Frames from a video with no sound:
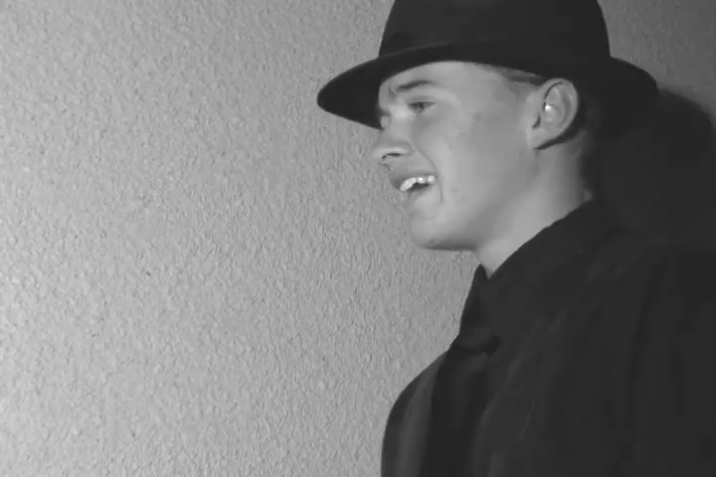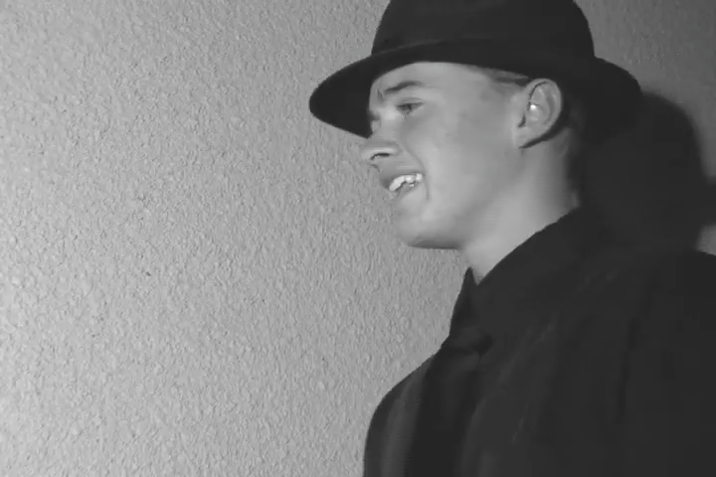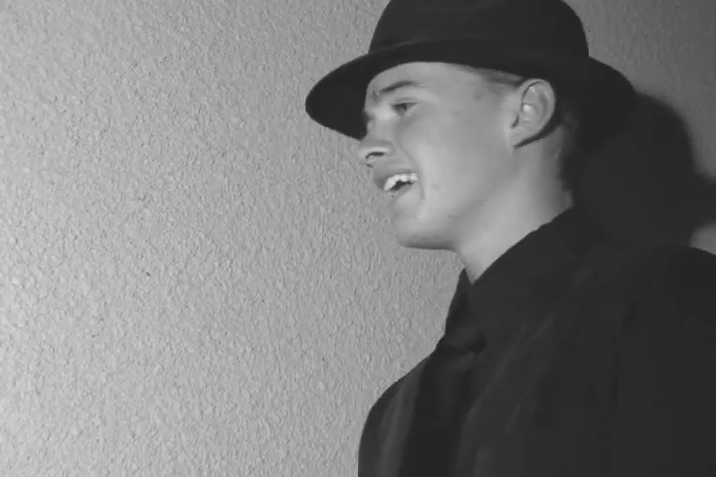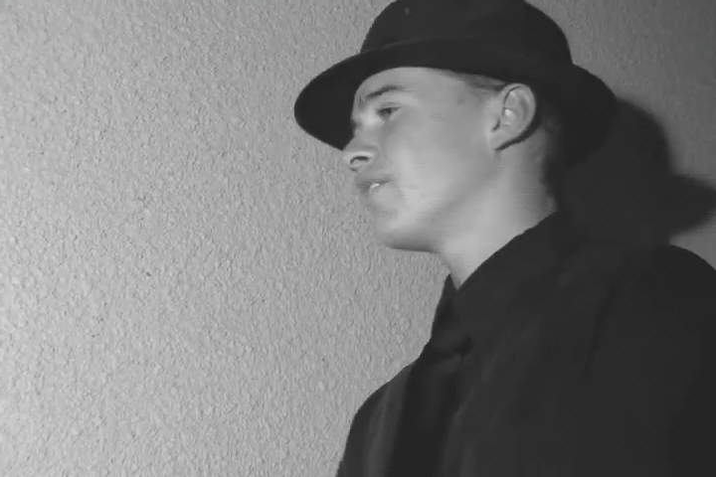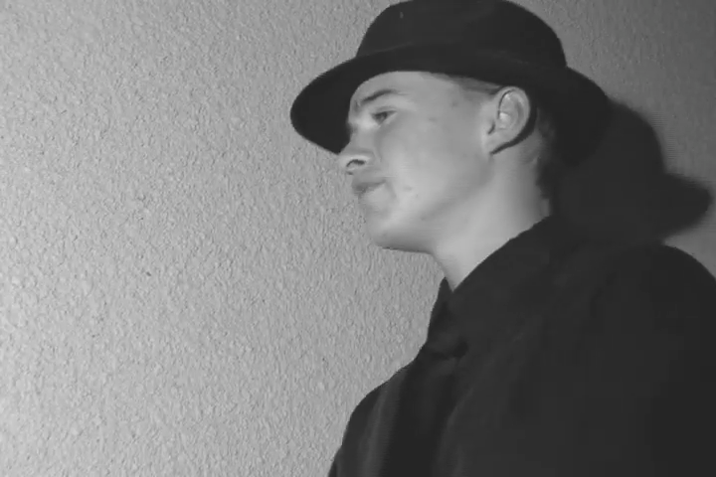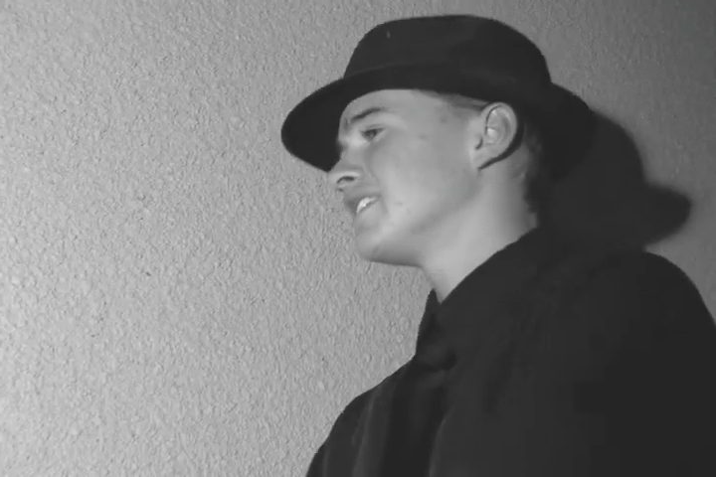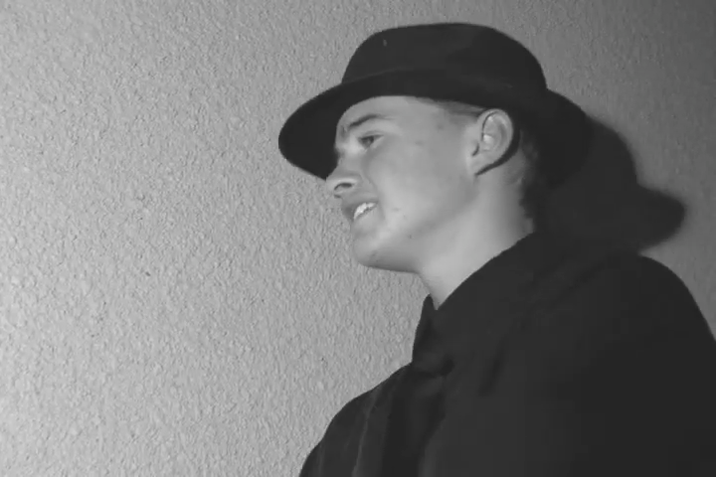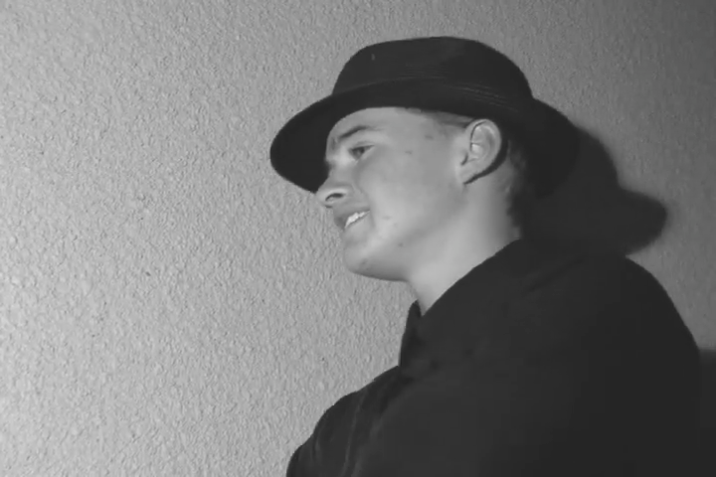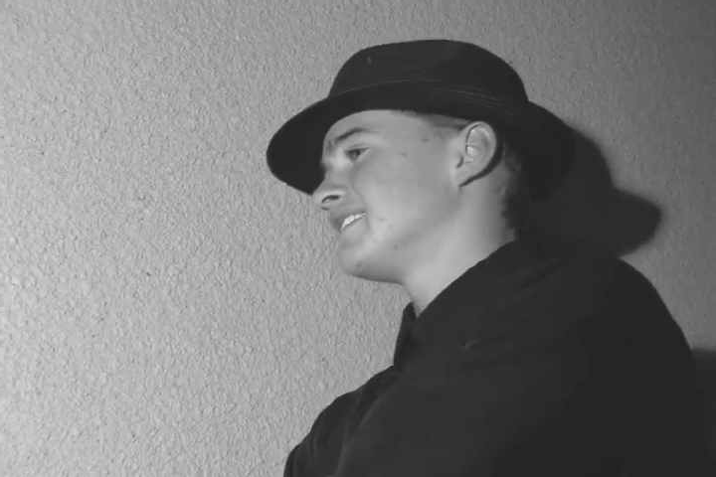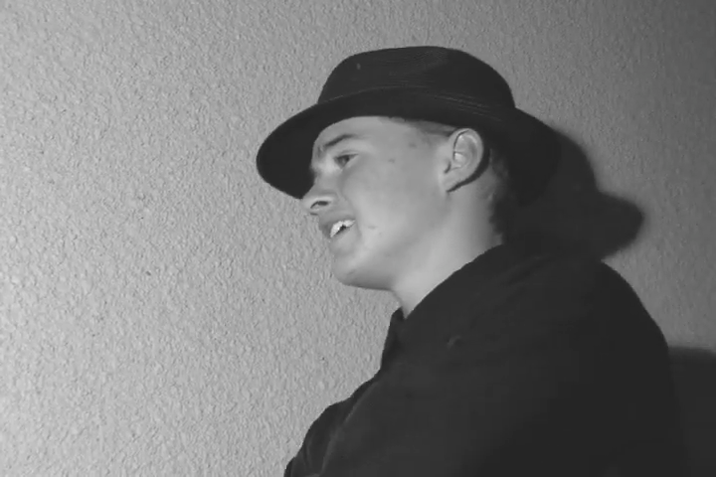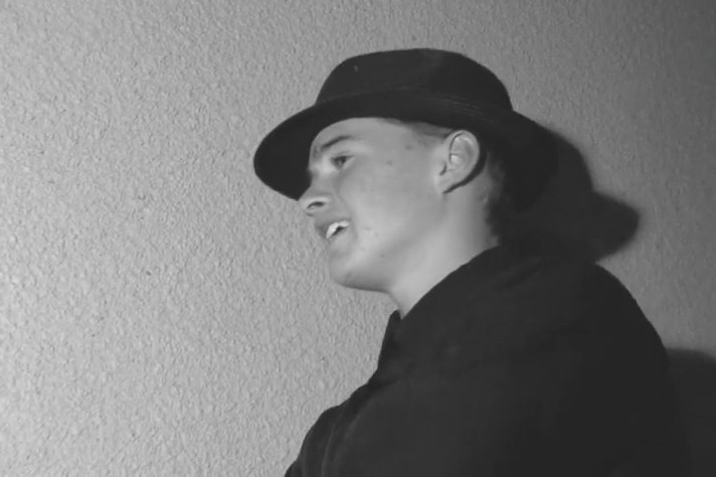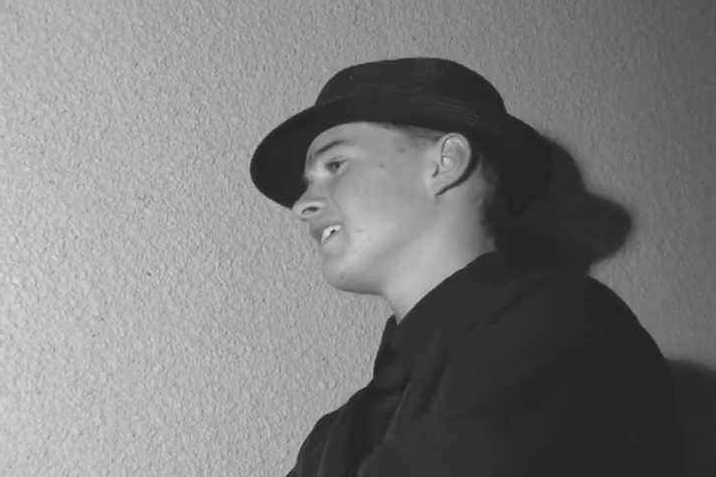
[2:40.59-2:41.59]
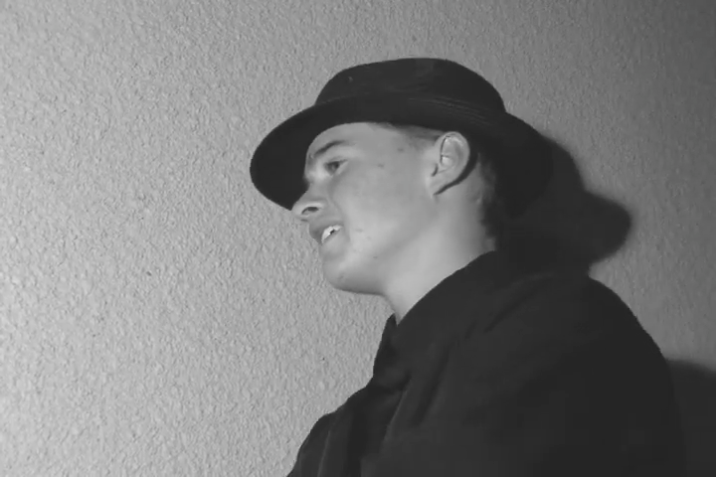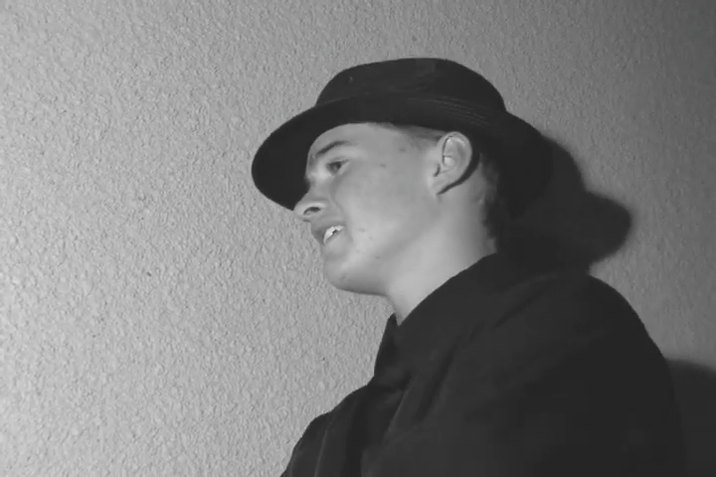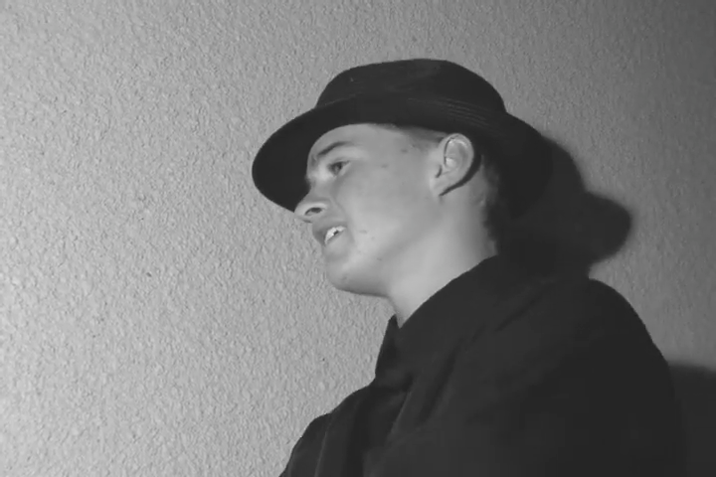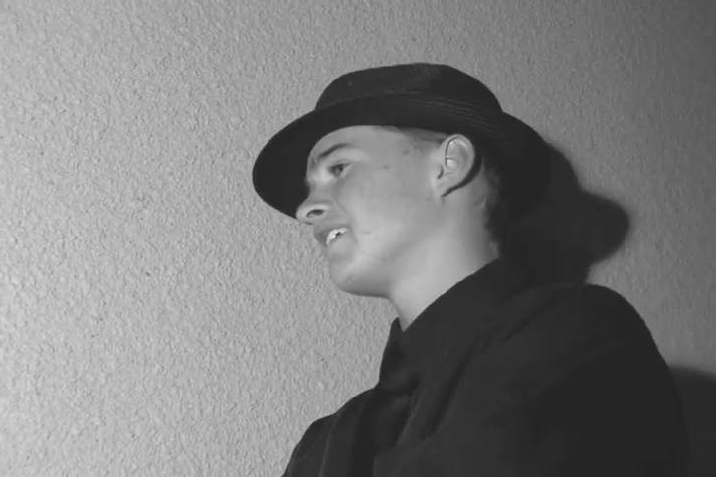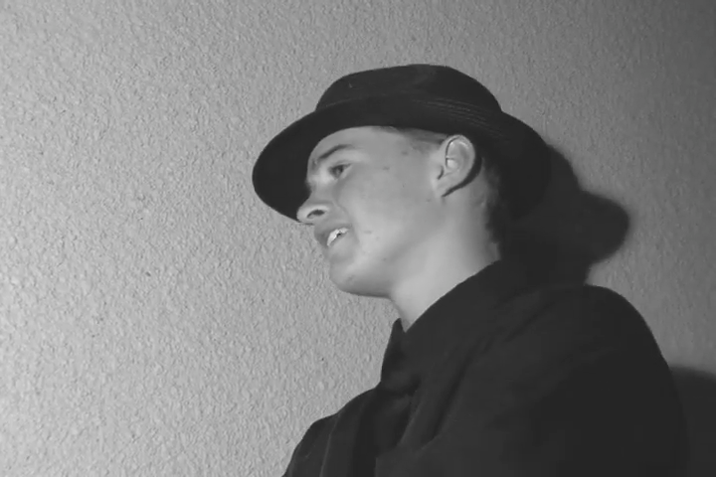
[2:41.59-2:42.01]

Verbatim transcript: And how does, uh,